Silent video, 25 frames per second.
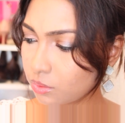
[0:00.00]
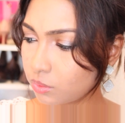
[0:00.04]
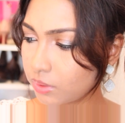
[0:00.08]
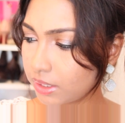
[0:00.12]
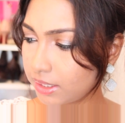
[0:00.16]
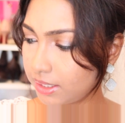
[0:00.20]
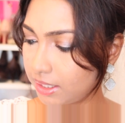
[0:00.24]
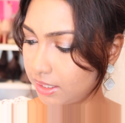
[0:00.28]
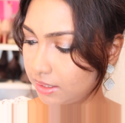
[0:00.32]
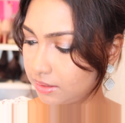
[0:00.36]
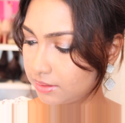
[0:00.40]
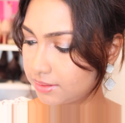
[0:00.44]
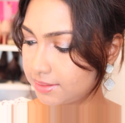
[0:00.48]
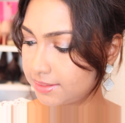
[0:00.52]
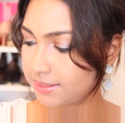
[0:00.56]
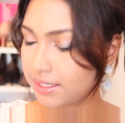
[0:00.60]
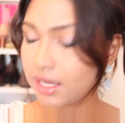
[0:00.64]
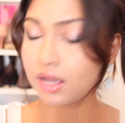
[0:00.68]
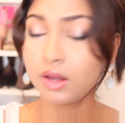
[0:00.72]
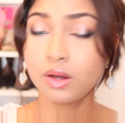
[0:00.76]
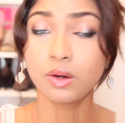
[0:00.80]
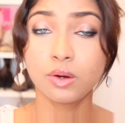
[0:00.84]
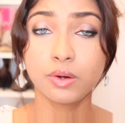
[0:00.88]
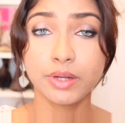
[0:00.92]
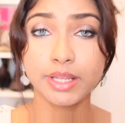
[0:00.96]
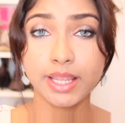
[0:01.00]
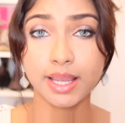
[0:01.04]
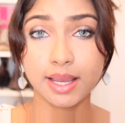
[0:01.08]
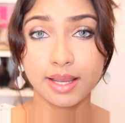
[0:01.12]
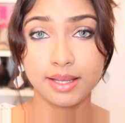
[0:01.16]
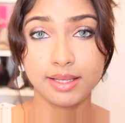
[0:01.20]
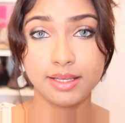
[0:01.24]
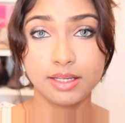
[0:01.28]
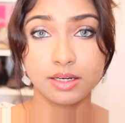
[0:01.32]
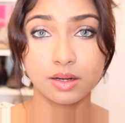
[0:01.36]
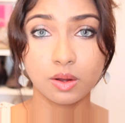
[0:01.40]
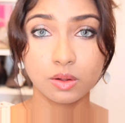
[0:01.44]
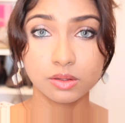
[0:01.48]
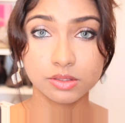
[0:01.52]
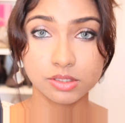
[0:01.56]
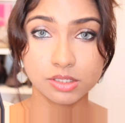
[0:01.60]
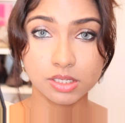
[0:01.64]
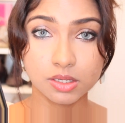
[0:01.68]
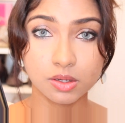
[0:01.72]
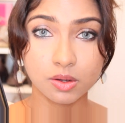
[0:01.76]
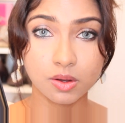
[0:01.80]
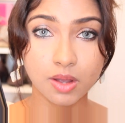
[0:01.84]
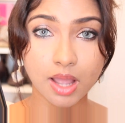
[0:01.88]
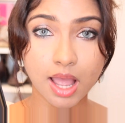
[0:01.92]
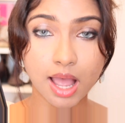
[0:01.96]
what else? Oh yeah, it
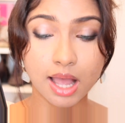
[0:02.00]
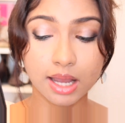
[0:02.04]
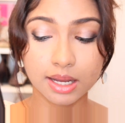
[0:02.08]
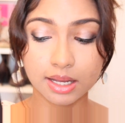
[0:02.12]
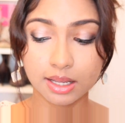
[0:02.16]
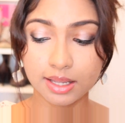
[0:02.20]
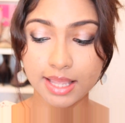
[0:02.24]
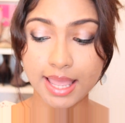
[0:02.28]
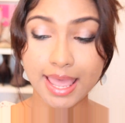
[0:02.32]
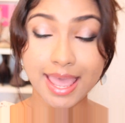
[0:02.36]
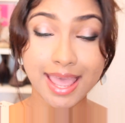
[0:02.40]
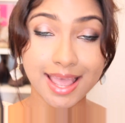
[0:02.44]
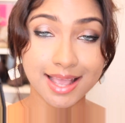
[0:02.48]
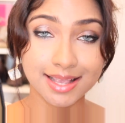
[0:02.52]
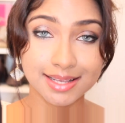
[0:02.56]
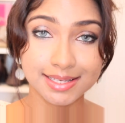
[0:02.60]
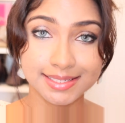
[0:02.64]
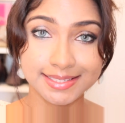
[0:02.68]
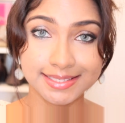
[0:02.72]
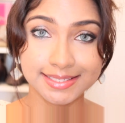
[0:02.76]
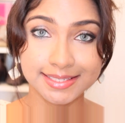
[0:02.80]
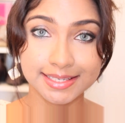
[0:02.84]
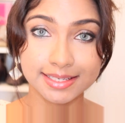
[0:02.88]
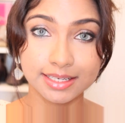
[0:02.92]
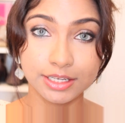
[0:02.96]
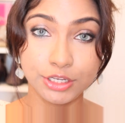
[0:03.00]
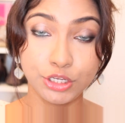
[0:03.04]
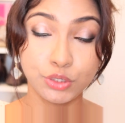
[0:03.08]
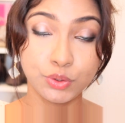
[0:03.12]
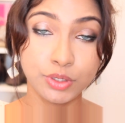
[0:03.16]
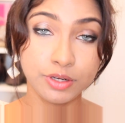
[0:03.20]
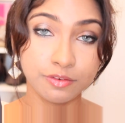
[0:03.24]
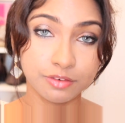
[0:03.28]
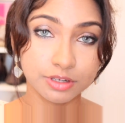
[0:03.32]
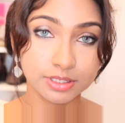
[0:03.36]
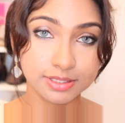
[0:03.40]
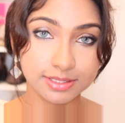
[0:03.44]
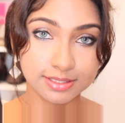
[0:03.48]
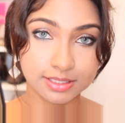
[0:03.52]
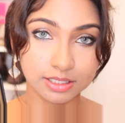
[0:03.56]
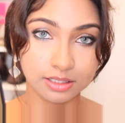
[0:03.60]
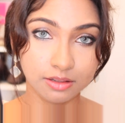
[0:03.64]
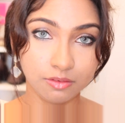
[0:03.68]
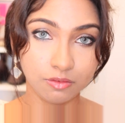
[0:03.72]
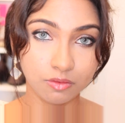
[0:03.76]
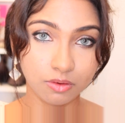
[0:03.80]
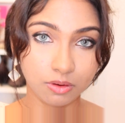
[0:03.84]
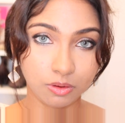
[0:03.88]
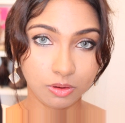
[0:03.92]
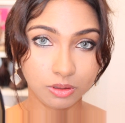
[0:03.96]
also has a
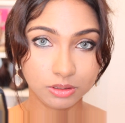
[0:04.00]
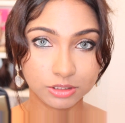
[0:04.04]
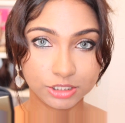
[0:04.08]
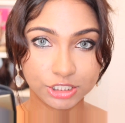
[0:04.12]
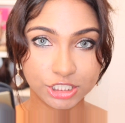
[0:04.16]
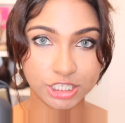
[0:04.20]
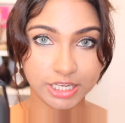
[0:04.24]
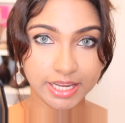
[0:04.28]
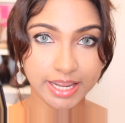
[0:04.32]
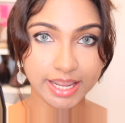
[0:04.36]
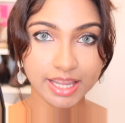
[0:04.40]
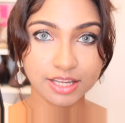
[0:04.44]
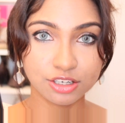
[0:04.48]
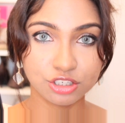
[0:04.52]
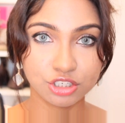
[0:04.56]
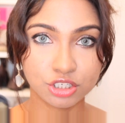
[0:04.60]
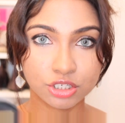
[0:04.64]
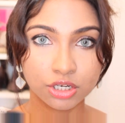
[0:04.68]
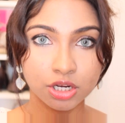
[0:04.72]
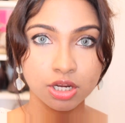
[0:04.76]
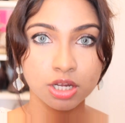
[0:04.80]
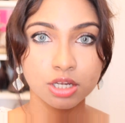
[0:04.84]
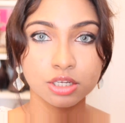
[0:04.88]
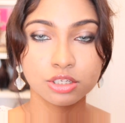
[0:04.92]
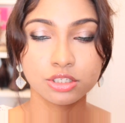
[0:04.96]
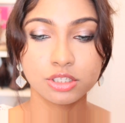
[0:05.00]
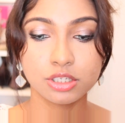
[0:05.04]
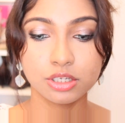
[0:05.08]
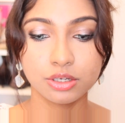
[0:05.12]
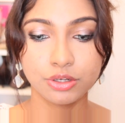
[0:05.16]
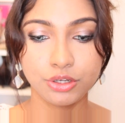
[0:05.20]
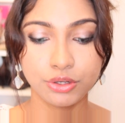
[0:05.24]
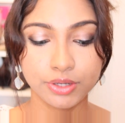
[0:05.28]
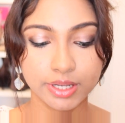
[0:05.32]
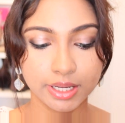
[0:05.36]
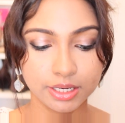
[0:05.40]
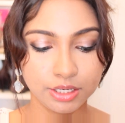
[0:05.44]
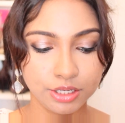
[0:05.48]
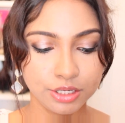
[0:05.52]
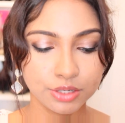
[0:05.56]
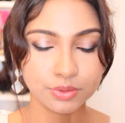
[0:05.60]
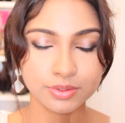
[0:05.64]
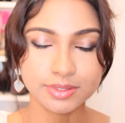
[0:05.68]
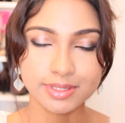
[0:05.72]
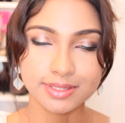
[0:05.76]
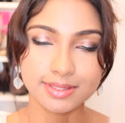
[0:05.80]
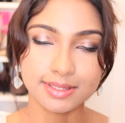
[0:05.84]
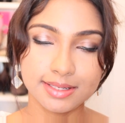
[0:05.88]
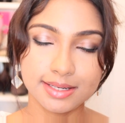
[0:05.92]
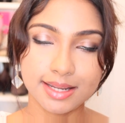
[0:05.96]
universal voltage, so you can
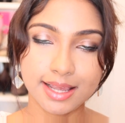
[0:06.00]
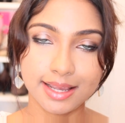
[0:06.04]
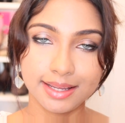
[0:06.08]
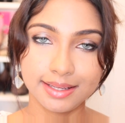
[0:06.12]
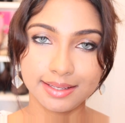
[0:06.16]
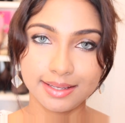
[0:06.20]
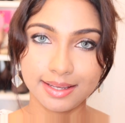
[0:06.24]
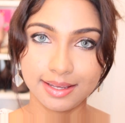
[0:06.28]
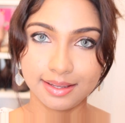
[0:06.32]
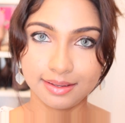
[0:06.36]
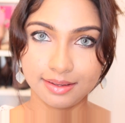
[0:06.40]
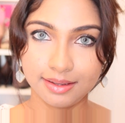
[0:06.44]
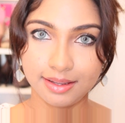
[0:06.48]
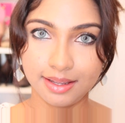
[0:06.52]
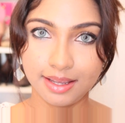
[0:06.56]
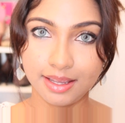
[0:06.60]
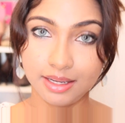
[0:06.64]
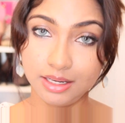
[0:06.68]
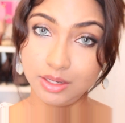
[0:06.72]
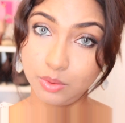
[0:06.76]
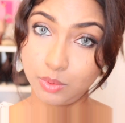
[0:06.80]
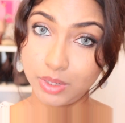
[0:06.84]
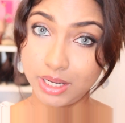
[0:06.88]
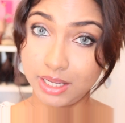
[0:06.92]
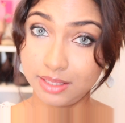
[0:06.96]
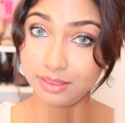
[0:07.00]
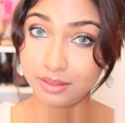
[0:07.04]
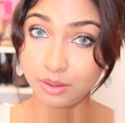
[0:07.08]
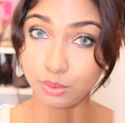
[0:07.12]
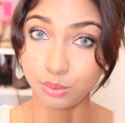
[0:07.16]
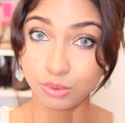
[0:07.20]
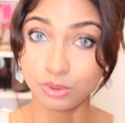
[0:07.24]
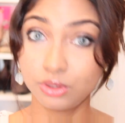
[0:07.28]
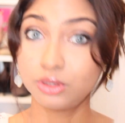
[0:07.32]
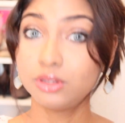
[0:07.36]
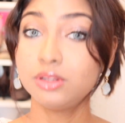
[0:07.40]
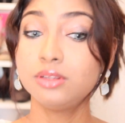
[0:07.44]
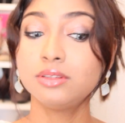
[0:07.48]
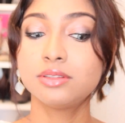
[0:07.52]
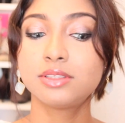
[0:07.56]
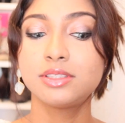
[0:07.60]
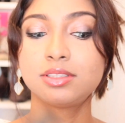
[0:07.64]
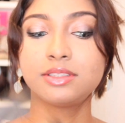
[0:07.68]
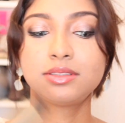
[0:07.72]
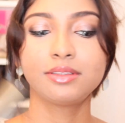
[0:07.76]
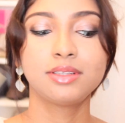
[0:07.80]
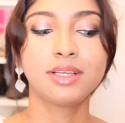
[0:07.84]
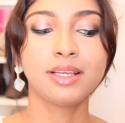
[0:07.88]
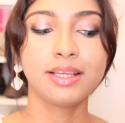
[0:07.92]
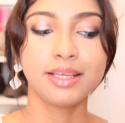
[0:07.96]
use it like anywhere in the
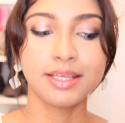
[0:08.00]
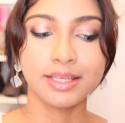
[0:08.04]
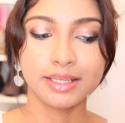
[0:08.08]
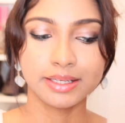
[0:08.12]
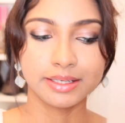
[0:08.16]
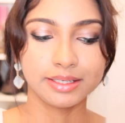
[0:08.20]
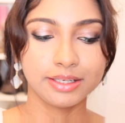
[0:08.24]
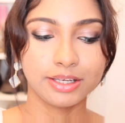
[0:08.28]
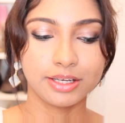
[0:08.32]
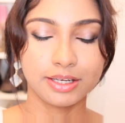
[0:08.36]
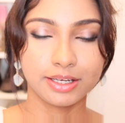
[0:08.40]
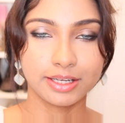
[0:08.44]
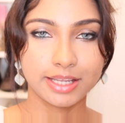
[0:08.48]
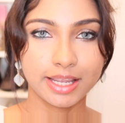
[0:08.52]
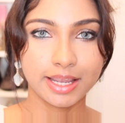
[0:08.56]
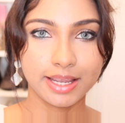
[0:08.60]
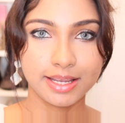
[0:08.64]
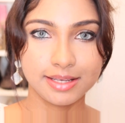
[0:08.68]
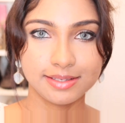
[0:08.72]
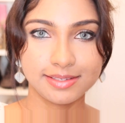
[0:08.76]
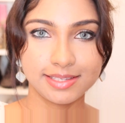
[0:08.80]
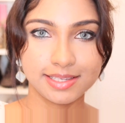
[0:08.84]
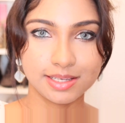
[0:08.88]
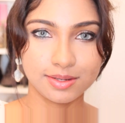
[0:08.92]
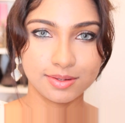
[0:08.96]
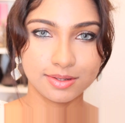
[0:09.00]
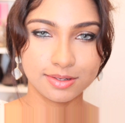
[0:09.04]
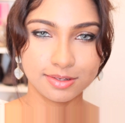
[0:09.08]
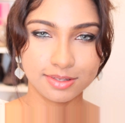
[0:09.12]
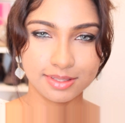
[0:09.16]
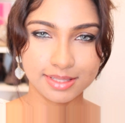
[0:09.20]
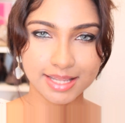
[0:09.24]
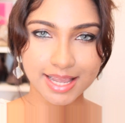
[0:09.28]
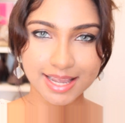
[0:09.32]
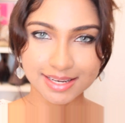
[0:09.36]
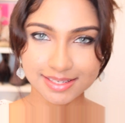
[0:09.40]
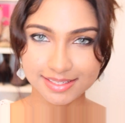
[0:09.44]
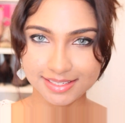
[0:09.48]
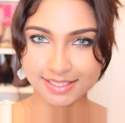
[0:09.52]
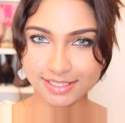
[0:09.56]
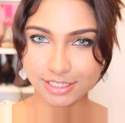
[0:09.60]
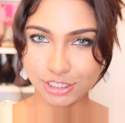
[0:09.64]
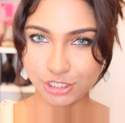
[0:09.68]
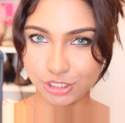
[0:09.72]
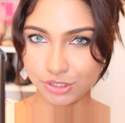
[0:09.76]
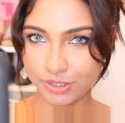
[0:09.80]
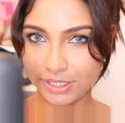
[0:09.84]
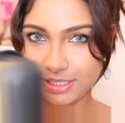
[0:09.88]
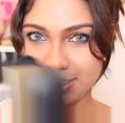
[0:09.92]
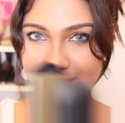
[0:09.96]
world. Okay, so let's
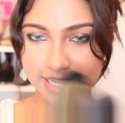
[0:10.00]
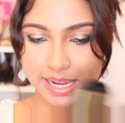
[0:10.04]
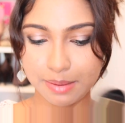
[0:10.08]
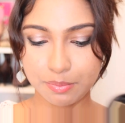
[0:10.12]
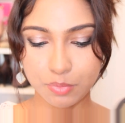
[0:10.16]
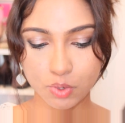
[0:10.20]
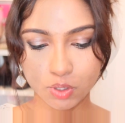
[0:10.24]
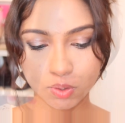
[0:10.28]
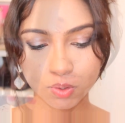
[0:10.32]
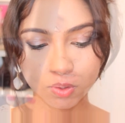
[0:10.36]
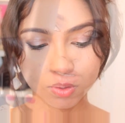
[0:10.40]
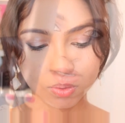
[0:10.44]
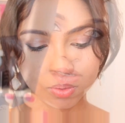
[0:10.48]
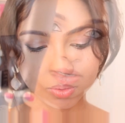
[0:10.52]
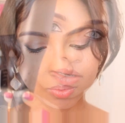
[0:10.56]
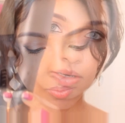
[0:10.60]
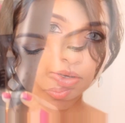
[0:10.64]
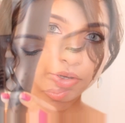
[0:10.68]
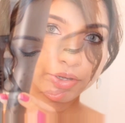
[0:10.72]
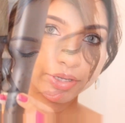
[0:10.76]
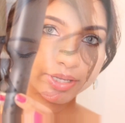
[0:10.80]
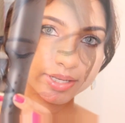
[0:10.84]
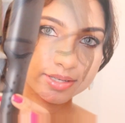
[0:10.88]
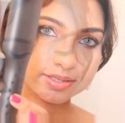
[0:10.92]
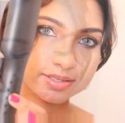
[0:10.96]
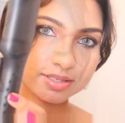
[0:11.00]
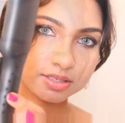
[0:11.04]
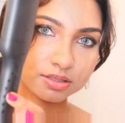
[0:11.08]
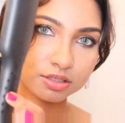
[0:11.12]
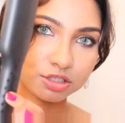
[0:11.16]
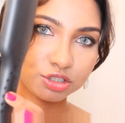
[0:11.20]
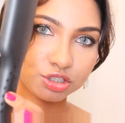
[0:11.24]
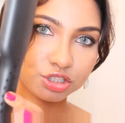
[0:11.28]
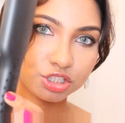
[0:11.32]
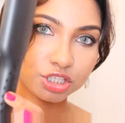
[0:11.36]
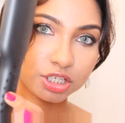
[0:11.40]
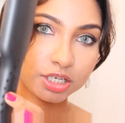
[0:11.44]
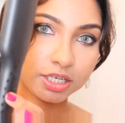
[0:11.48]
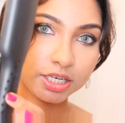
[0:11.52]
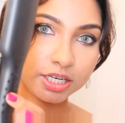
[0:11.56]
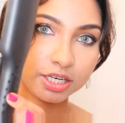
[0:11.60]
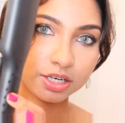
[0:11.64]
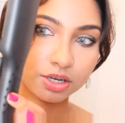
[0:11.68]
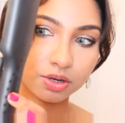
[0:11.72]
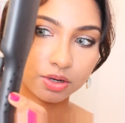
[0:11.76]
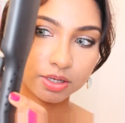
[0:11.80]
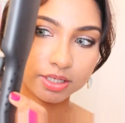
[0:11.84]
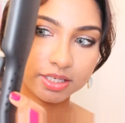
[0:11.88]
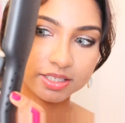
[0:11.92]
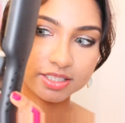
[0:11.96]
do a demo. Okay, so to turn
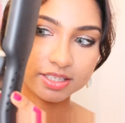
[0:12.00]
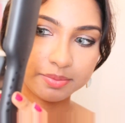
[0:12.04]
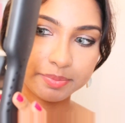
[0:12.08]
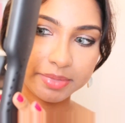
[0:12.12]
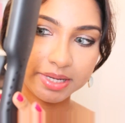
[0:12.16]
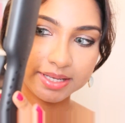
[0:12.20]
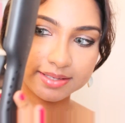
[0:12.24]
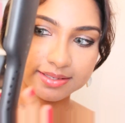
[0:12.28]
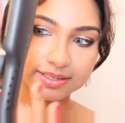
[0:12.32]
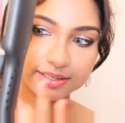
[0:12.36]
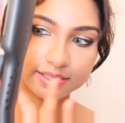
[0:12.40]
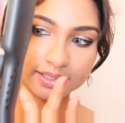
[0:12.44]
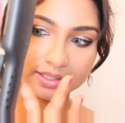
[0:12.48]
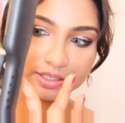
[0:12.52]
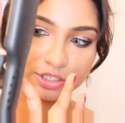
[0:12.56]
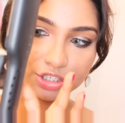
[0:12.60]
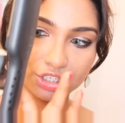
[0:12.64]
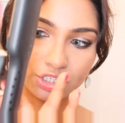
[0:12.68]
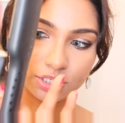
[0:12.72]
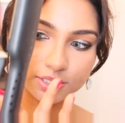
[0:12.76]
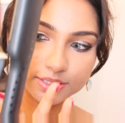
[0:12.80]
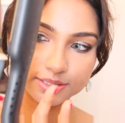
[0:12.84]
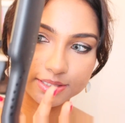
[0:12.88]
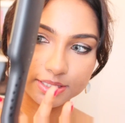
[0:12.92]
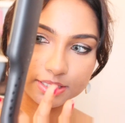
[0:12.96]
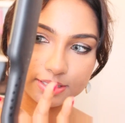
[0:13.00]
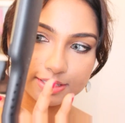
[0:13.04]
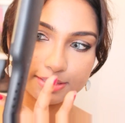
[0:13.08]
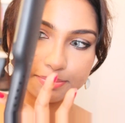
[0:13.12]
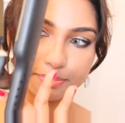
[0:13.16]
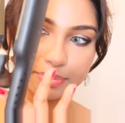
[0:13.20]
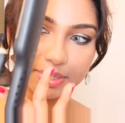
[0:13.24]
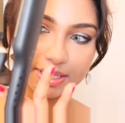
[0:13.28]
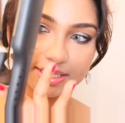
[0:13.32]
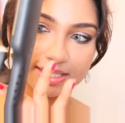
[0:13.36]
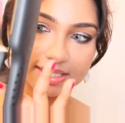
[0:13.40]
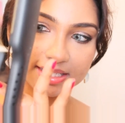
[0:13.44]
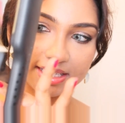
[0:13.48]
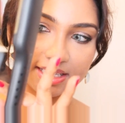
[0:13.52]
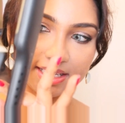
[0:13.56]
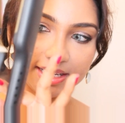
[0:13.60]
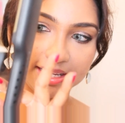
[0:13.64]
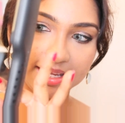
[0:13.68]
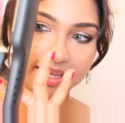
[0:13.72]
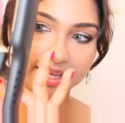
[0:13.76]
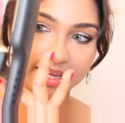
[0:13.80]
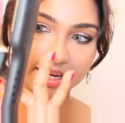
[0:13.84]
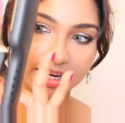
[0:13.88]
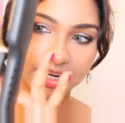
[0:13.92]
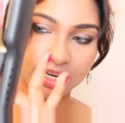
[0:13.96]
it on, it's basically just this button
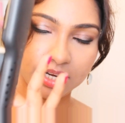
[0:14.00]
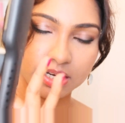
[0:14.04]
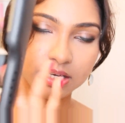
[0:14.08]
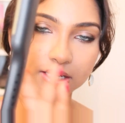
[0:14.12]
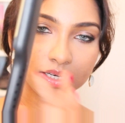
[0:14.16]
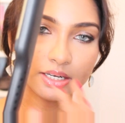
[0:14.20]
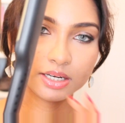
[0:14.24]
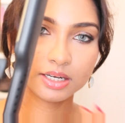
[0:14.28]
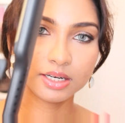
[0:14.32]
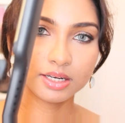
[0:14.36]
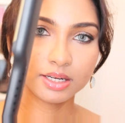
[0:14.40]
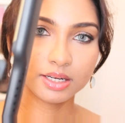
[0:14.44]
here,